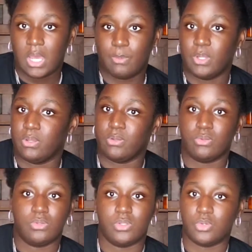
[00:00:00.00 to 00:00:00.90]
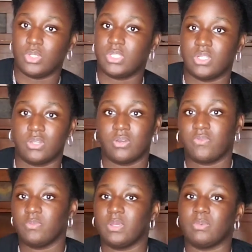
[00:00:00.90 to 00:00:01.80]
I've been doing
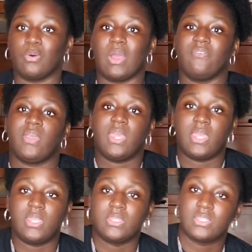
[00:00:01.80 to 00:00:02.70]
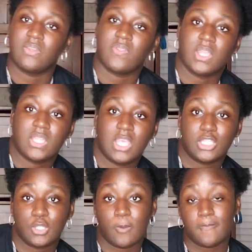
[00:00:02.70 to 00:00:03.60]
stuff. Me and my wife ate and stuff like
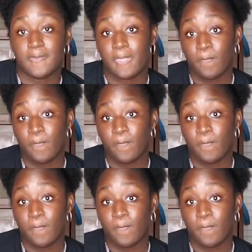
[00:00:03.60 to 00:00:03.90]
that, so...